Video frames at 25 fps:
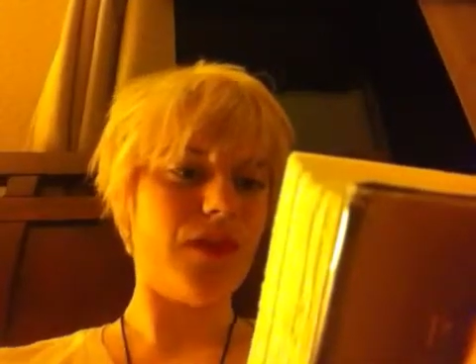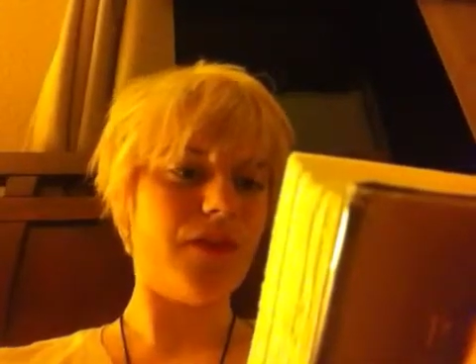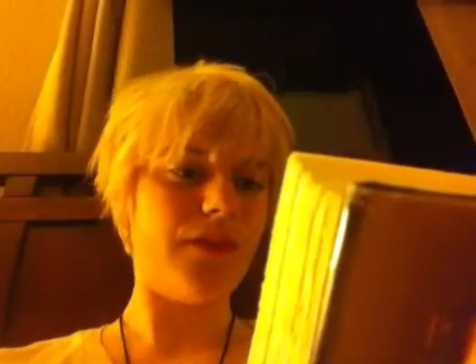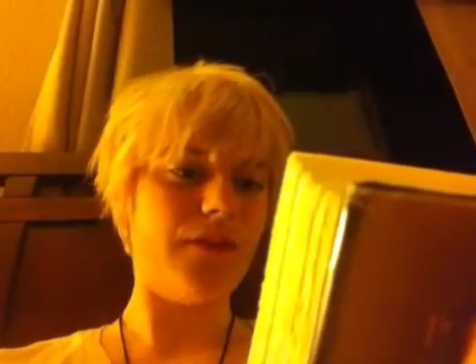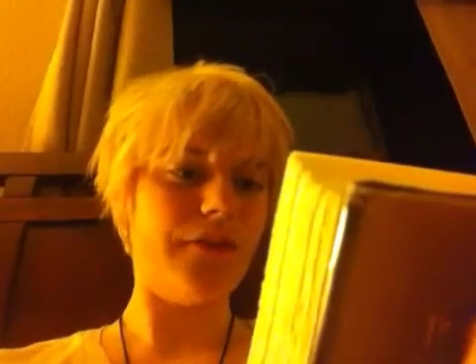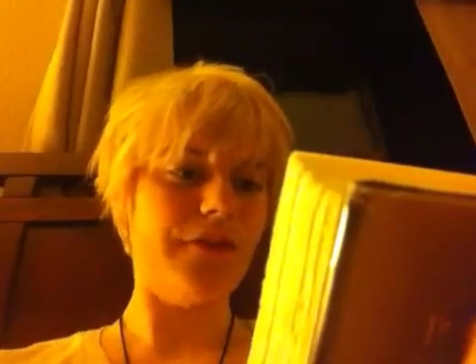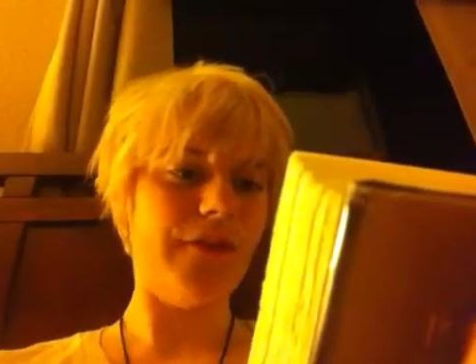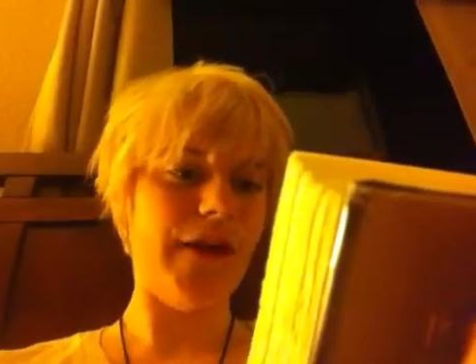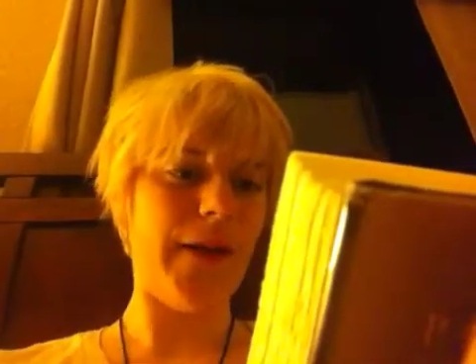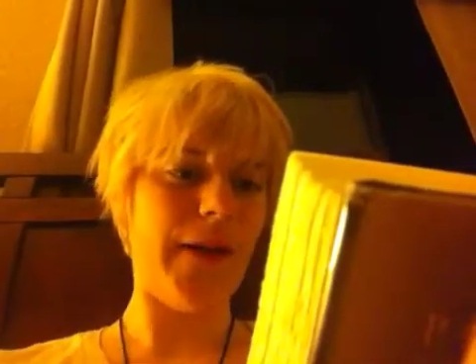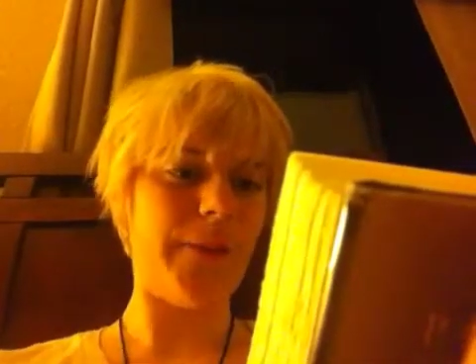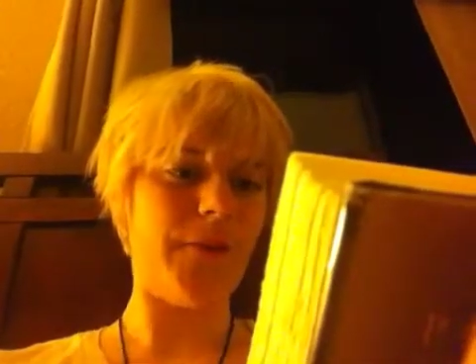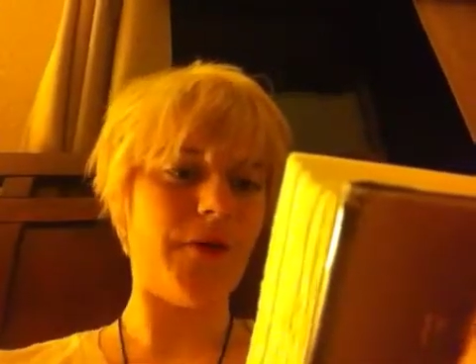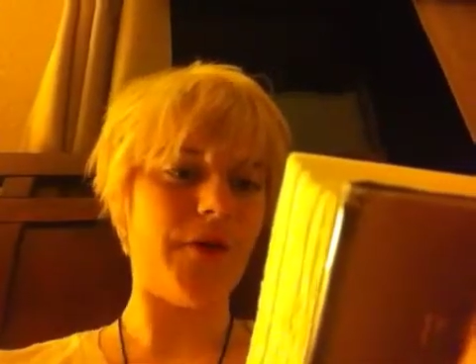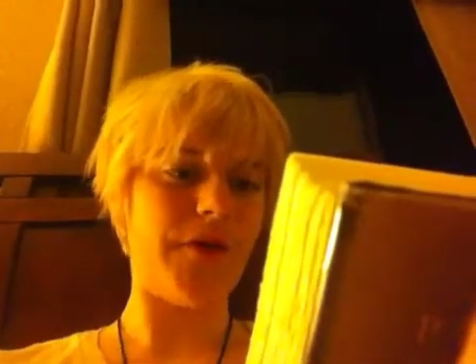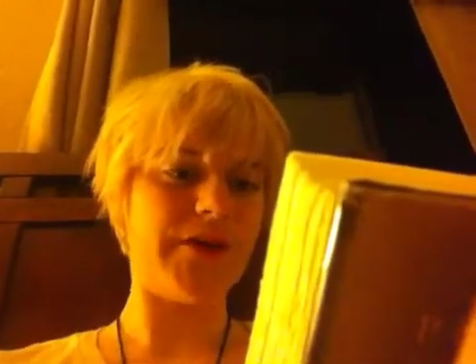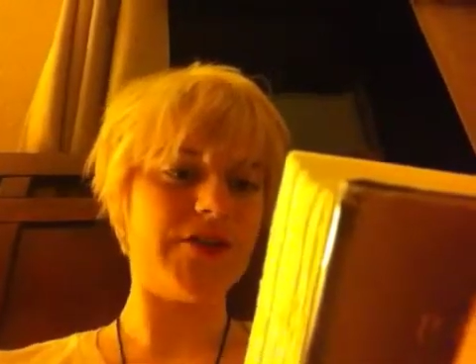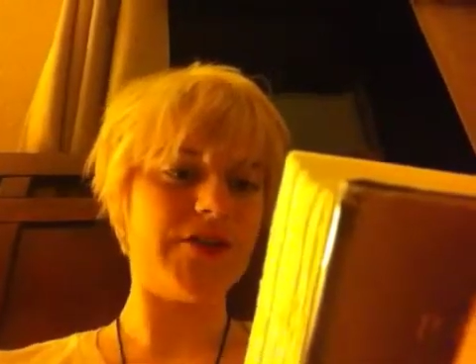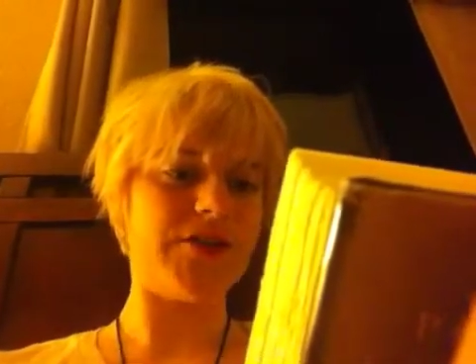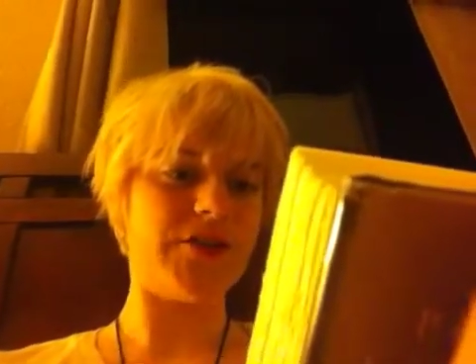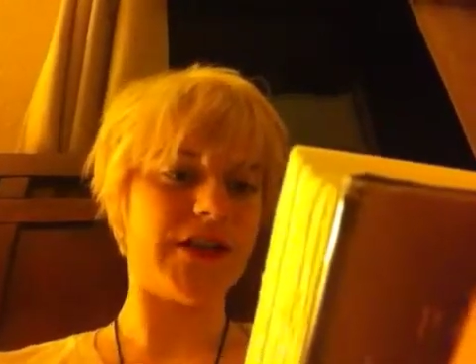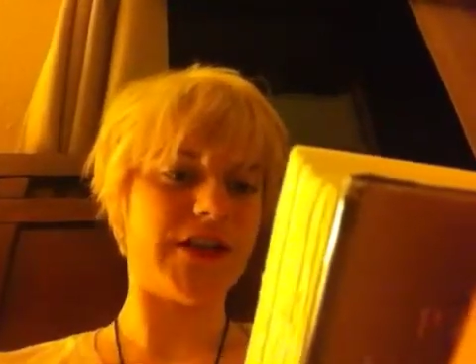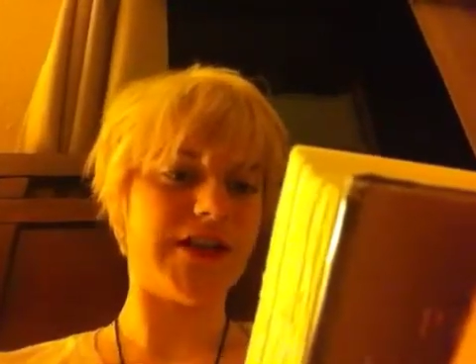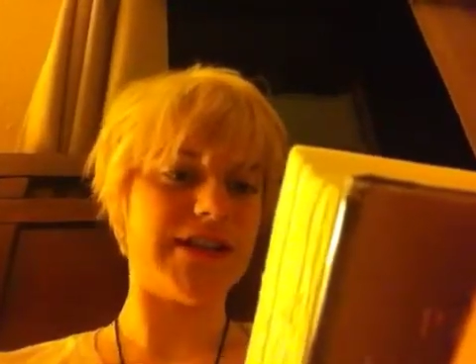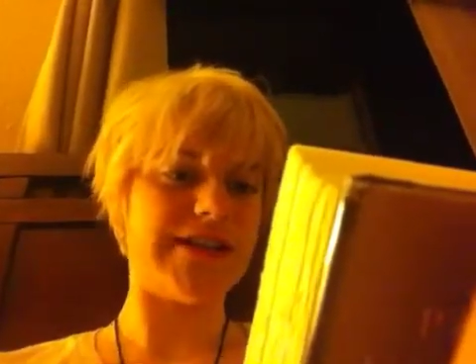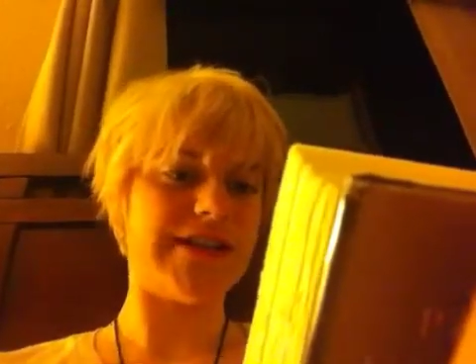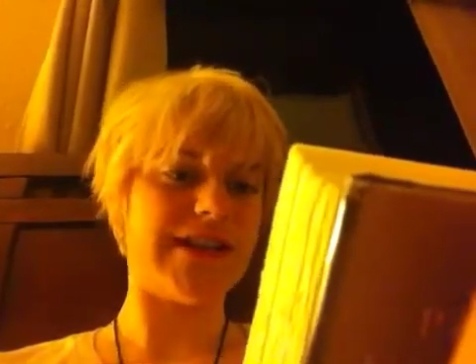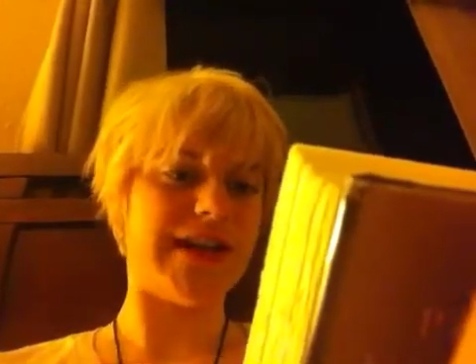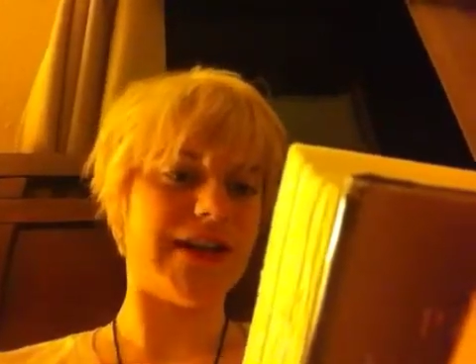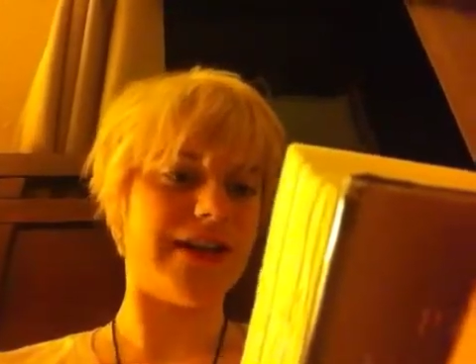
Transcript: The fat boy shook his